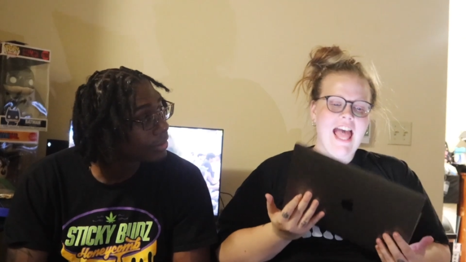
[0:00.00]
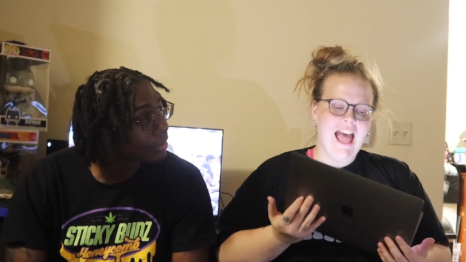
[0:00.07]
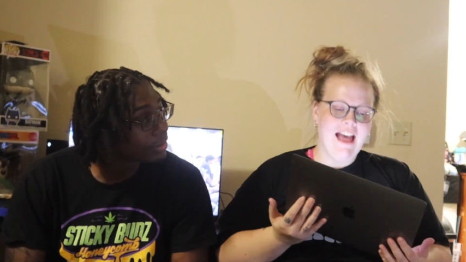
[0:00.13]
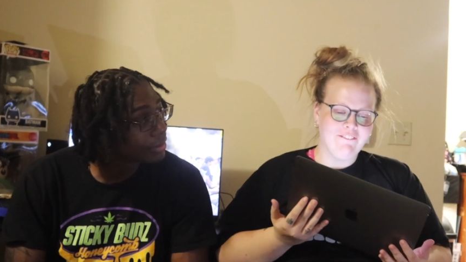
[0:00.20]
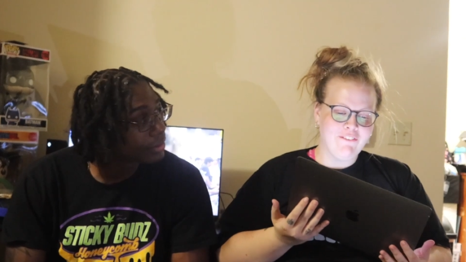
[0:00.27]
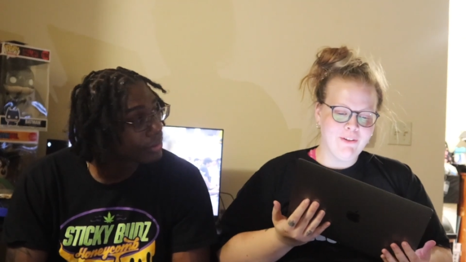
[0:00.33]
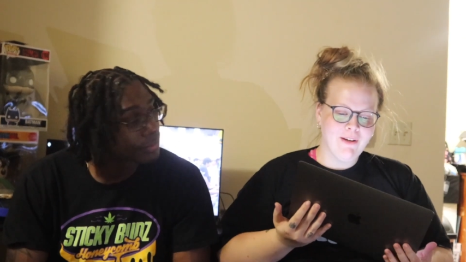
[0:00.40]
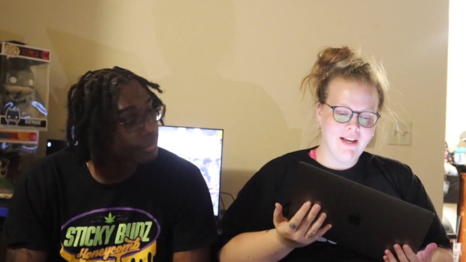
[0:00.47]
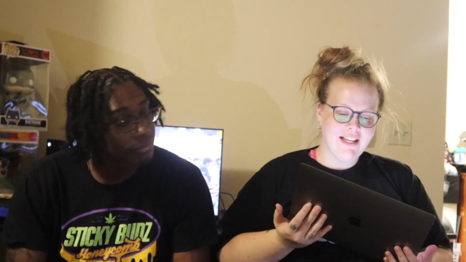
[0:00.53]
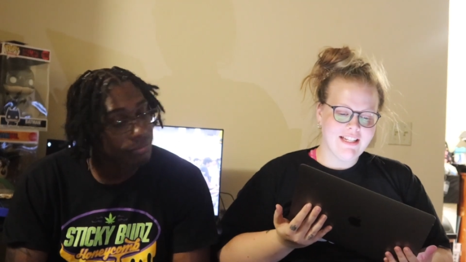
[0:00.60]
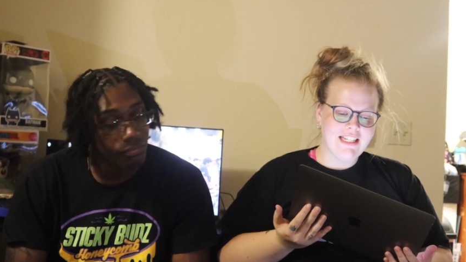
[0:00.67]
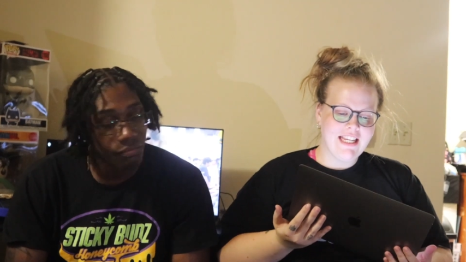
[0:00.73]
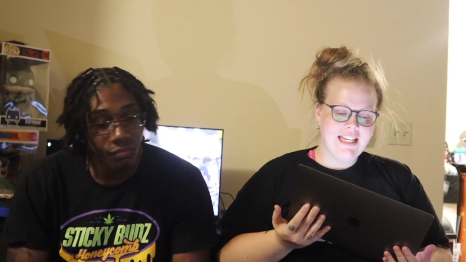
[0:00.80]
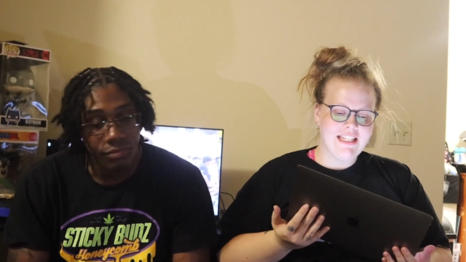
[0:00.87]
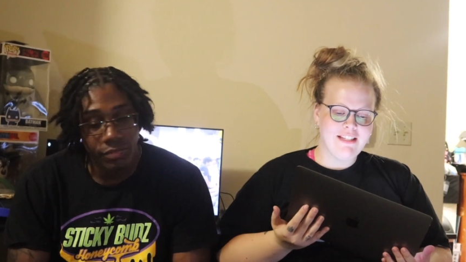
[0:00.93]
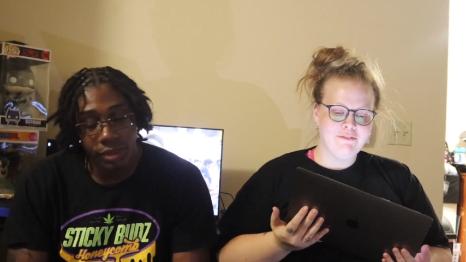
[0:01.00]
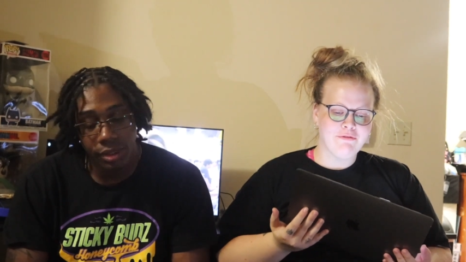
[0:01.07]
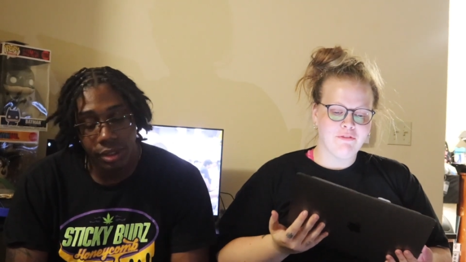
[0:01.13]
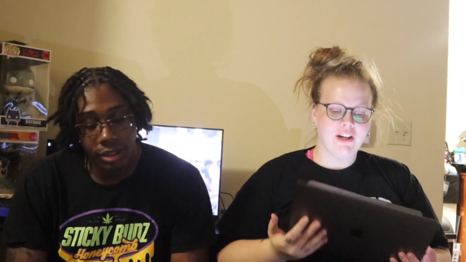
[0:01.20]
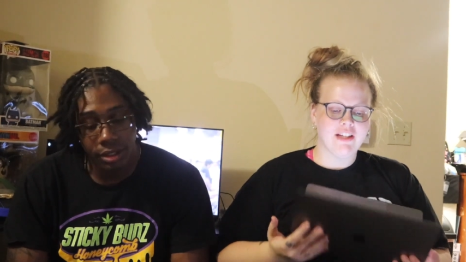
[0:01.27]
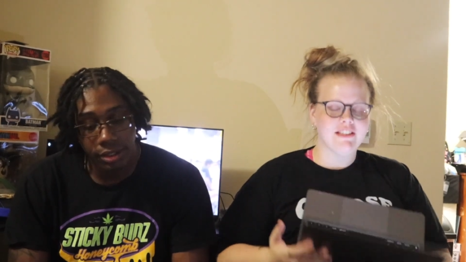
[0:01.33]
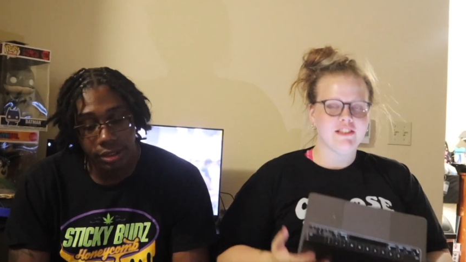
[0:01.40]
Speaker 1: Have you had any
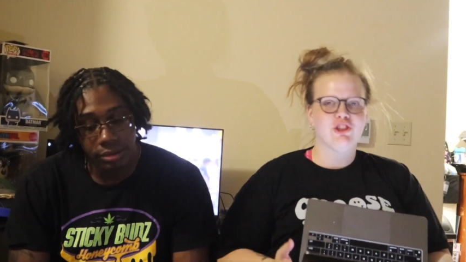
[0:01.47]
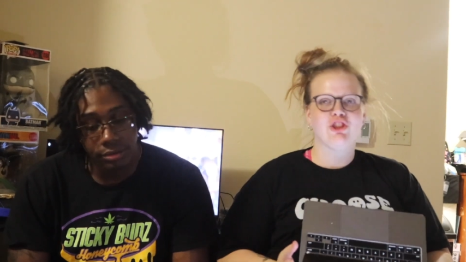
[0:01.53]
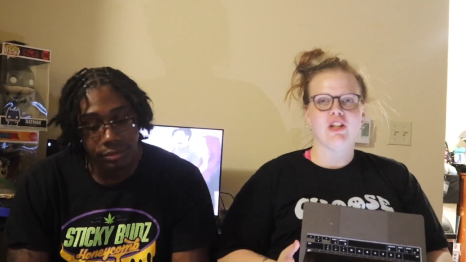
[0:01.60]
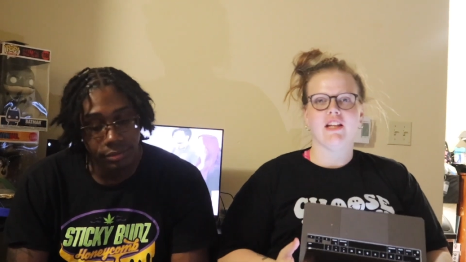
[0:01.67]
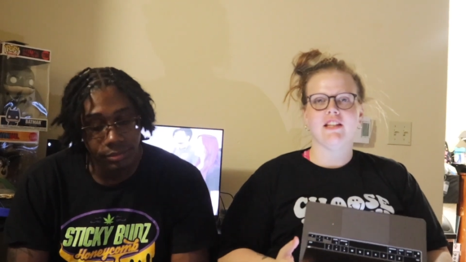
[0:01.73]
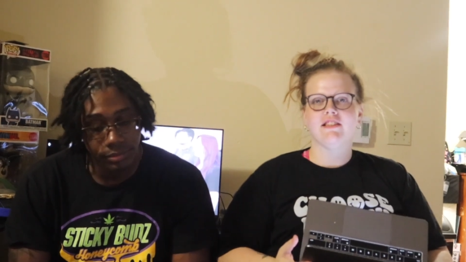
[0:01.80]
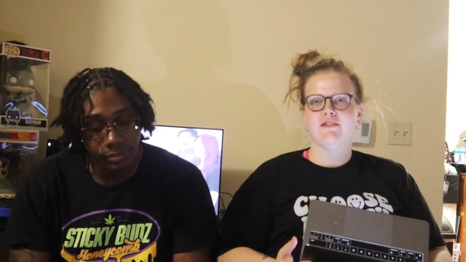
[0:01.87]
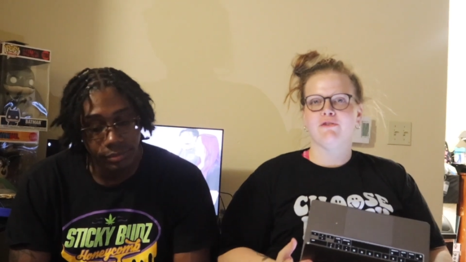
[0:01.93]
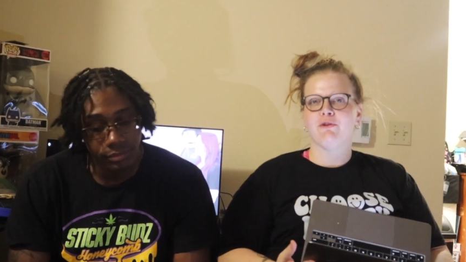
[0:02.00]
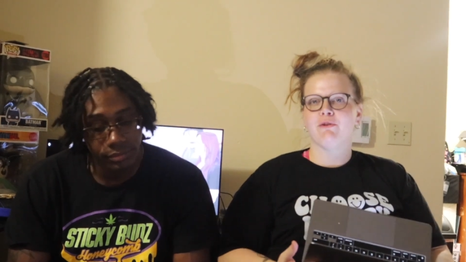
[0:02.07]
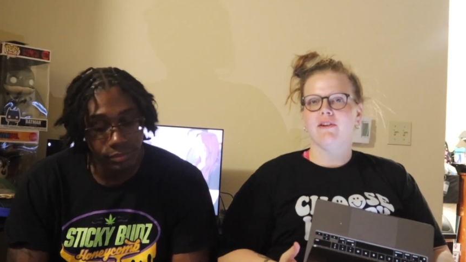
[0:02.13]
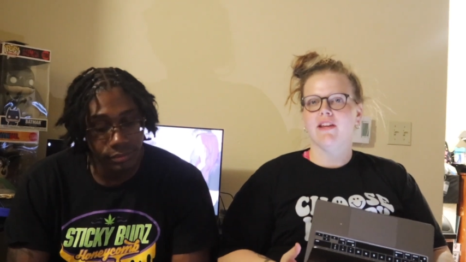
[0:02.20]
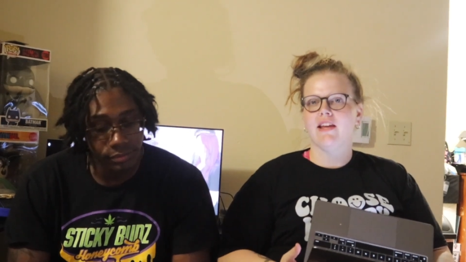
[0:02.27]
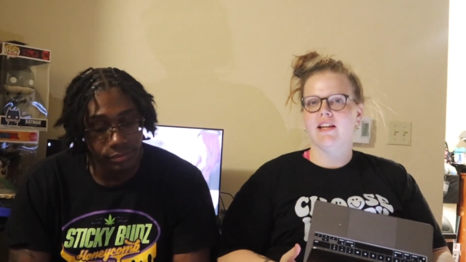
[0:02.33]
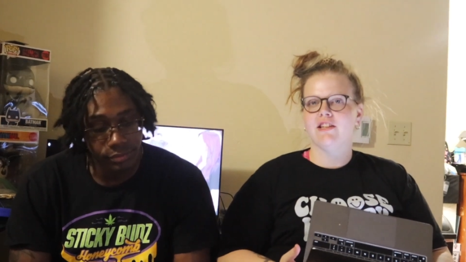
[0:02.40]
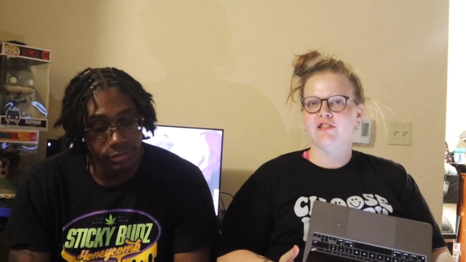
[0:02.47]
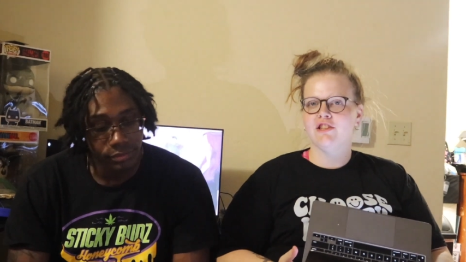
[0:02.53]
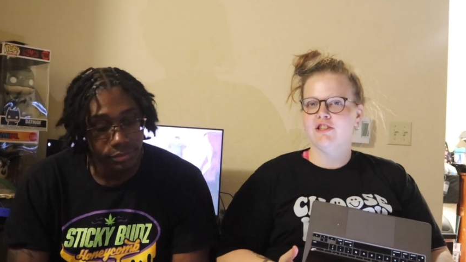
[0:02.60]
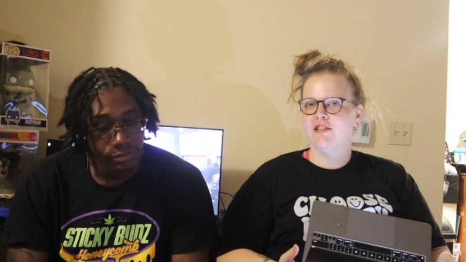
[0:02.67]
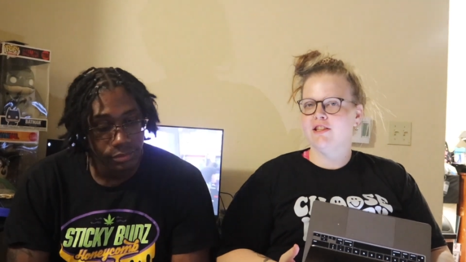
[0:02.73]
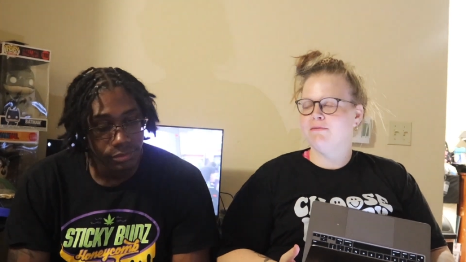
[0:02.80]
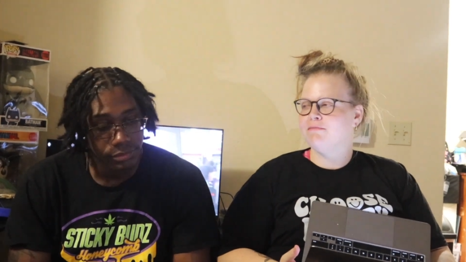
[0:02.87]
friends jealous of a
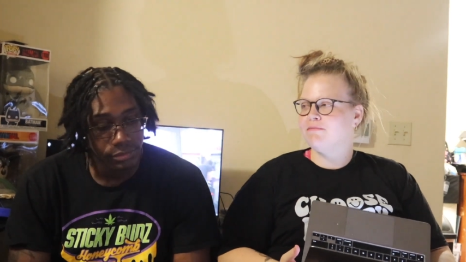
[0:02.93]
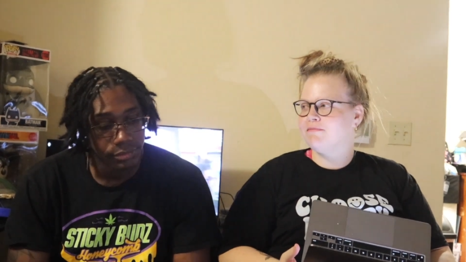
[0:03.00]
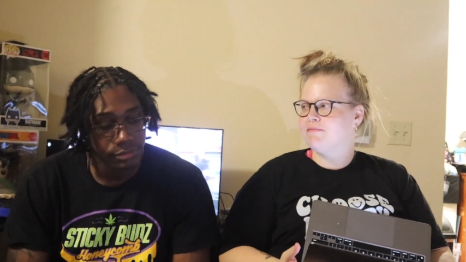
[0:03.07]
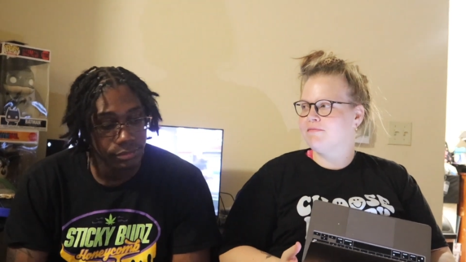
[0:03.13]
relationship?